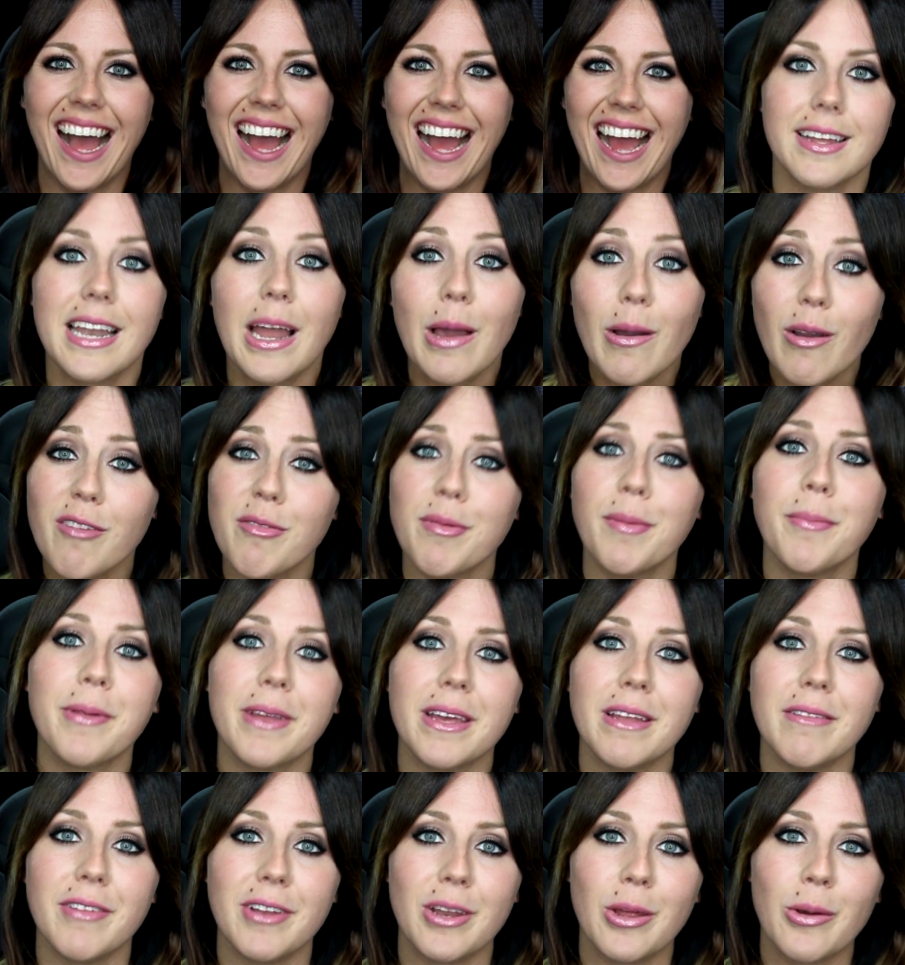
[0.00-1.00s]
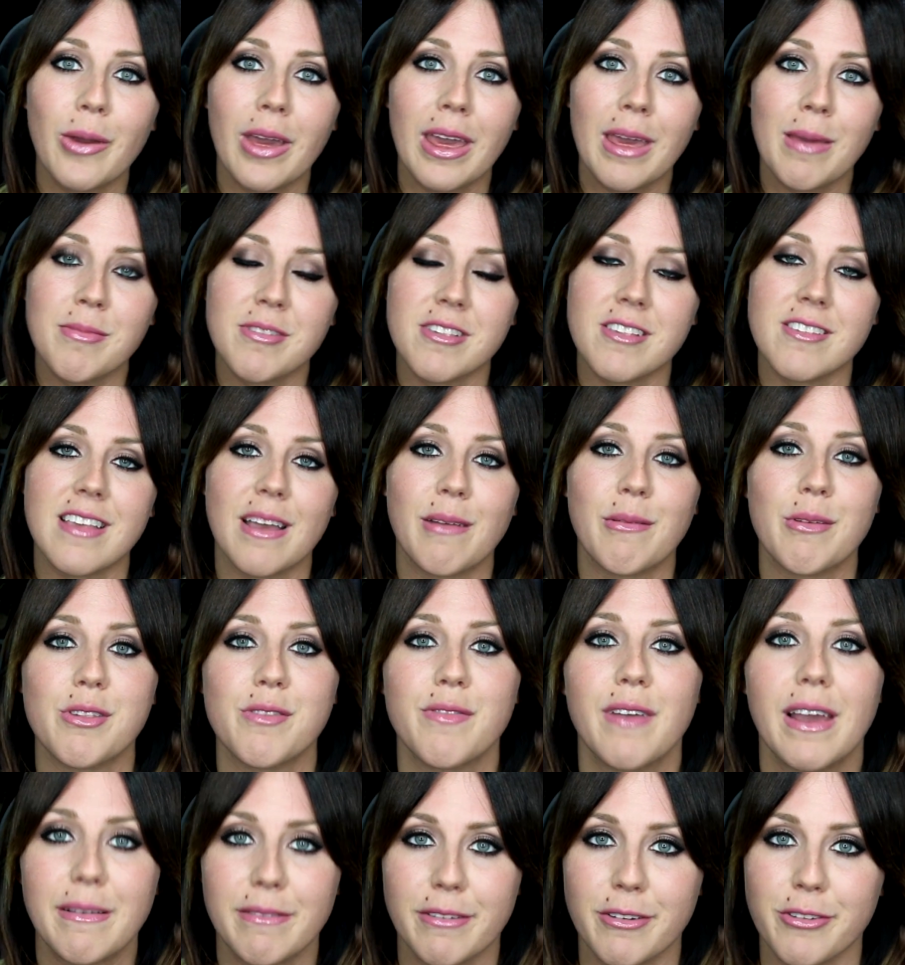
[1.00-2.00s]
Now I've been playing video games since I was
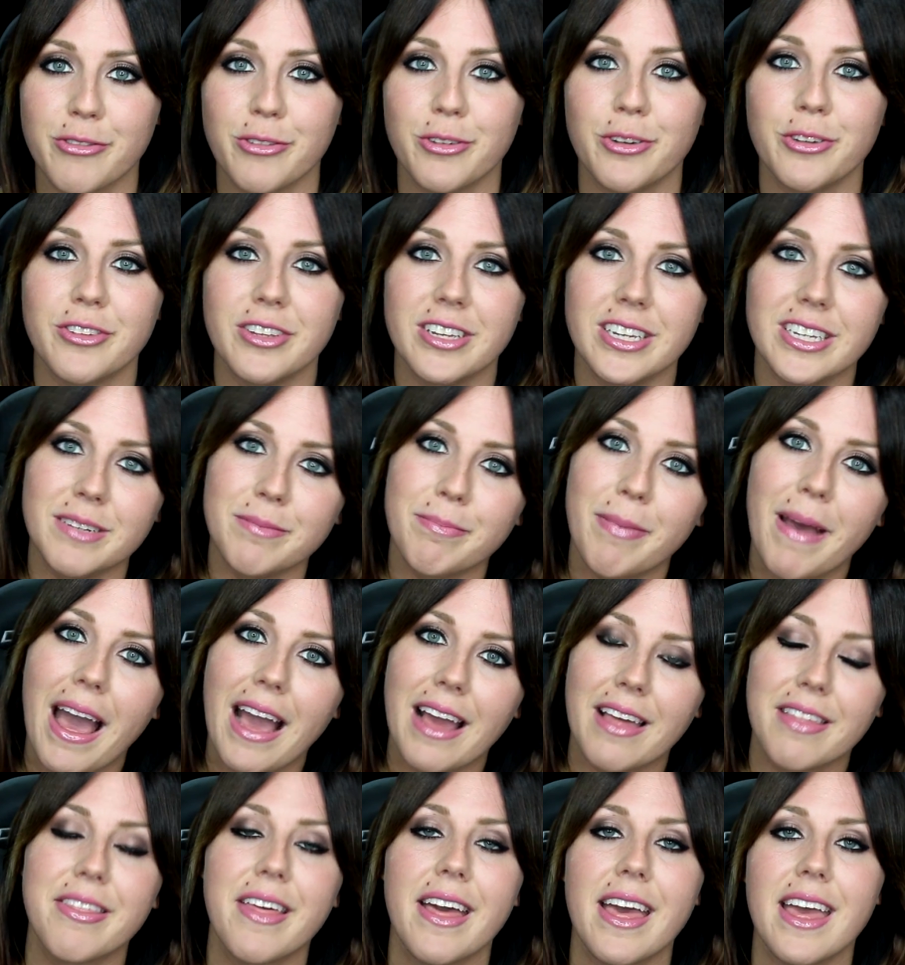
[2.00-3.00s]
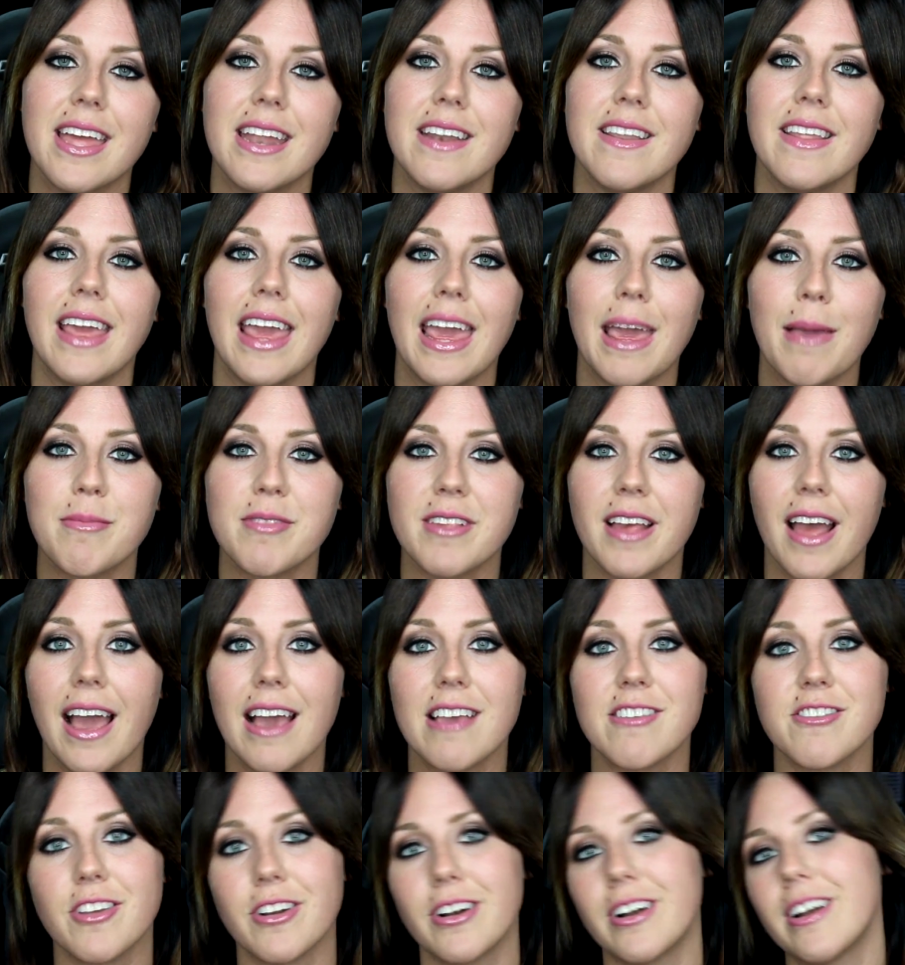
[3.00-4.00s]
5 years old, and back then the games that I
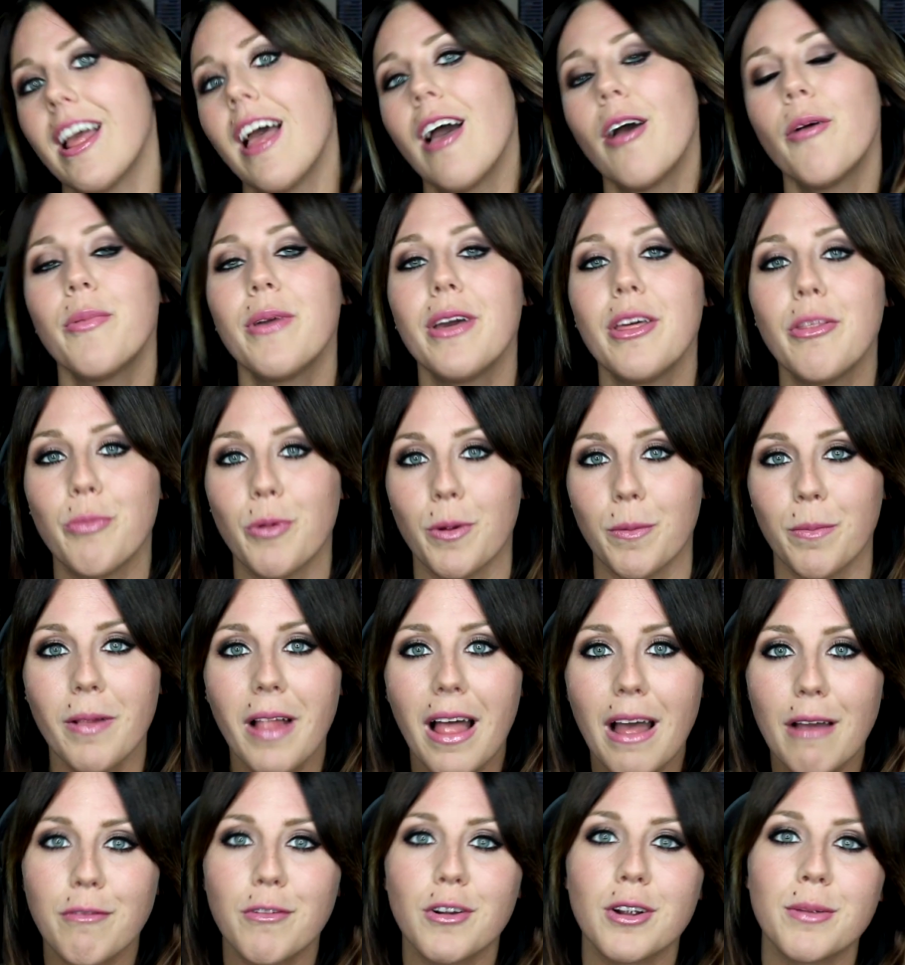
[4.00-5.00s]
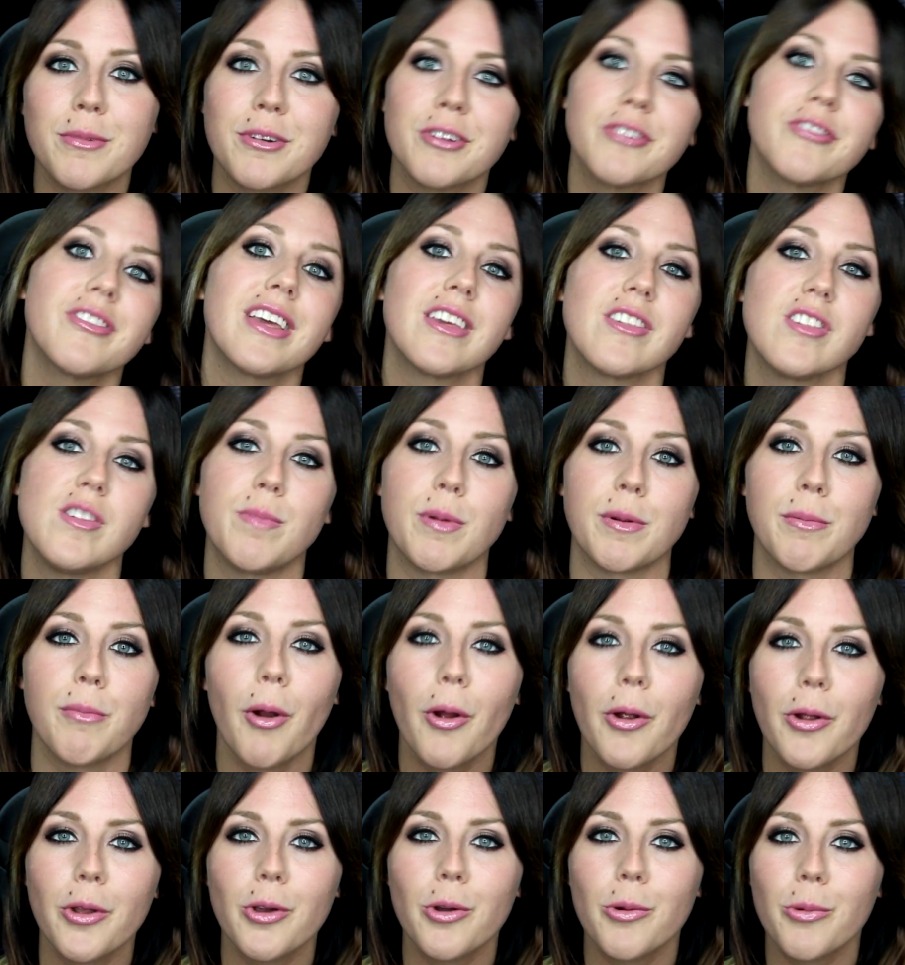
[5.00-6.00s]
started out with were platformers like Super
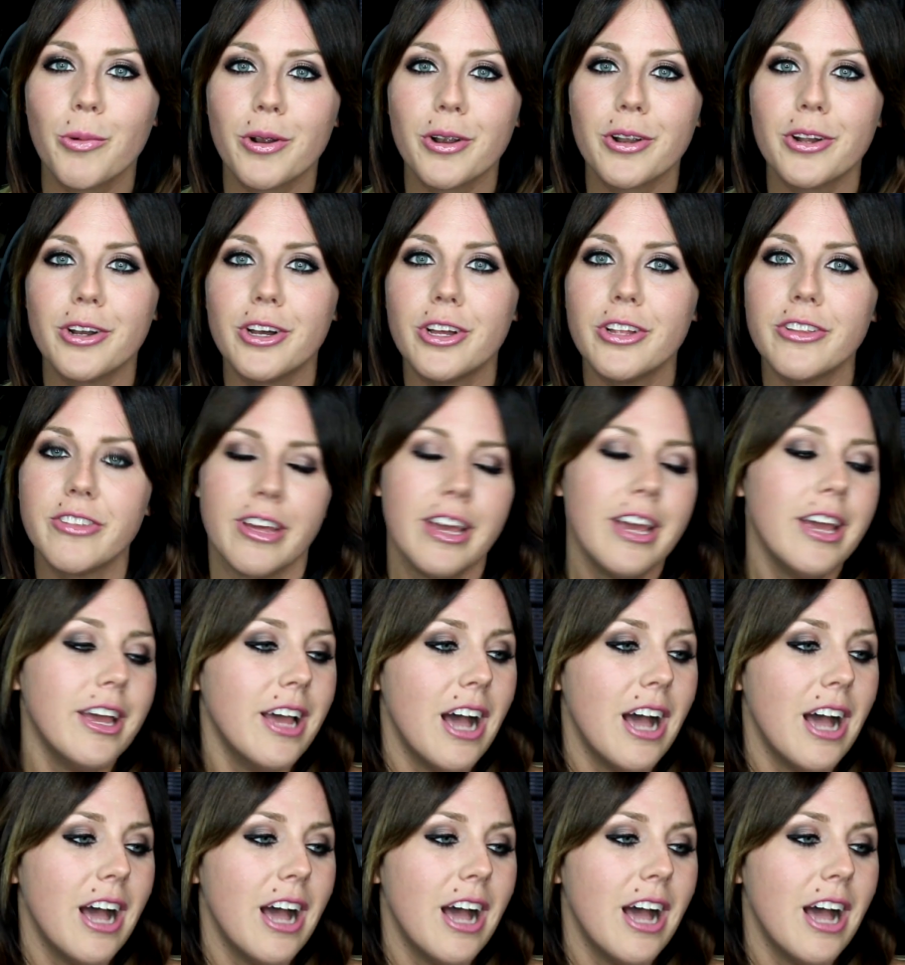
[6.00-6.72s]
Mario World,